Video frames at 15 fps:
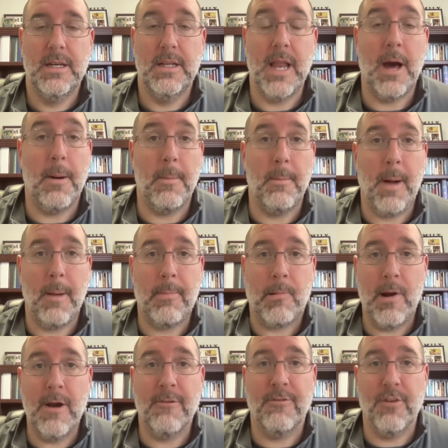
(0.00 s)
Now, my
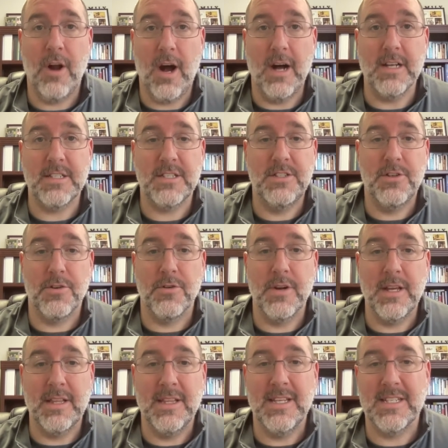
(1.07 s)
prayer for us
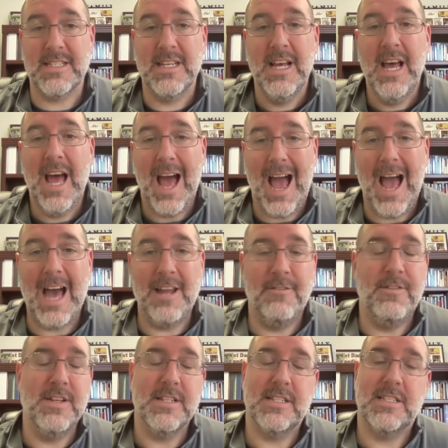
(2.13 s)
during this
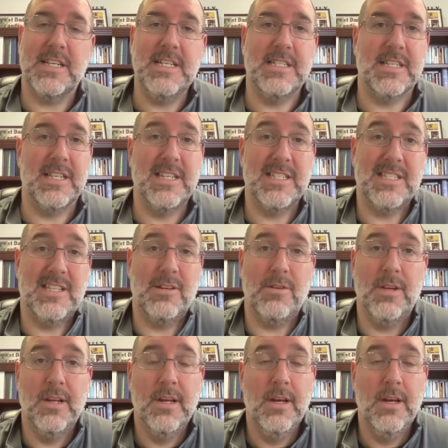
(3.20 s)
Advent season is that